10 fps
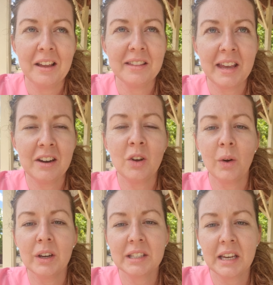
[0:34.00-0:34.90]
then
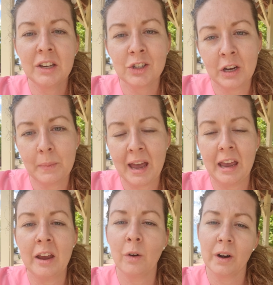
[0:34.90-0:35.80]
go see your
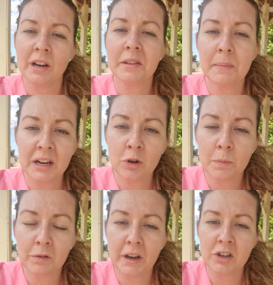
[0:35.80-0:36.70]
GP or another medical
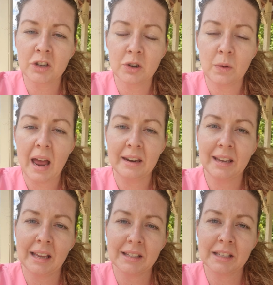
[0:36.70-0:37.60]
professional and
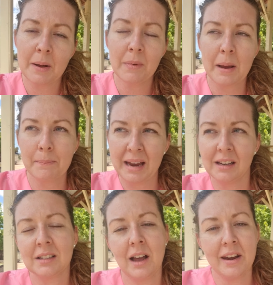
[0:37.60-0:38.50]
get some
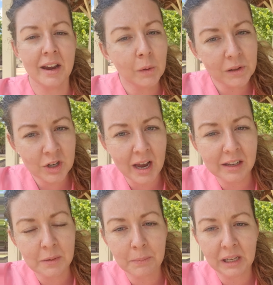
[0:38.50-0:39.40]
baseline health
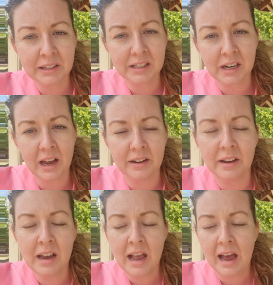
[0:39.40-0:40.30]
checks and bloods done,
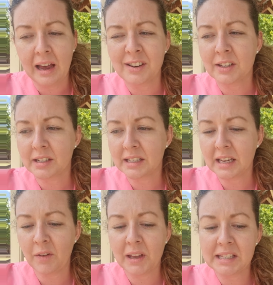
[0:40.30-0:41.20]
just to
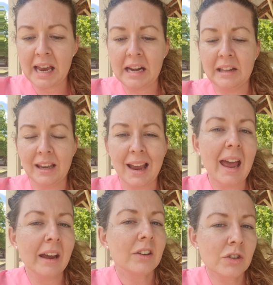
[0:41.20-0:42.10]
see if there's anything
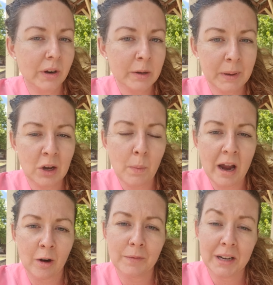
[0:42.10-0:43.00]
extra to be
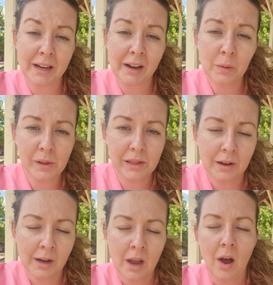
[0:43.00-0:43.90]
aware of in your health.
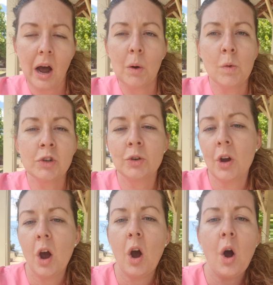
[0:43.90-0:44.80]
I will do
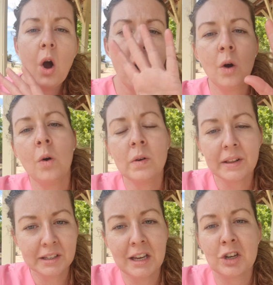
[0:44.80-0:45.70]
a whole
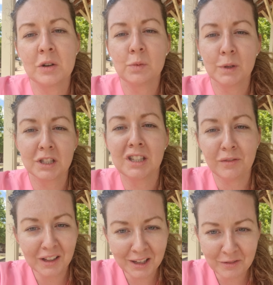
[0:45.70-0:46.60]
nother session
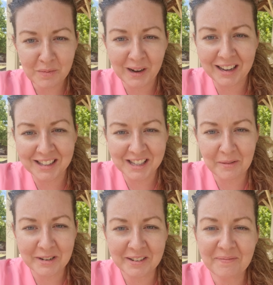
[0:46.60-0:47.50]
specifically for
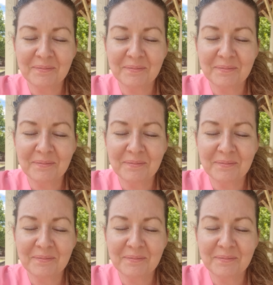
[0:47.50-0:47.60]
preconception.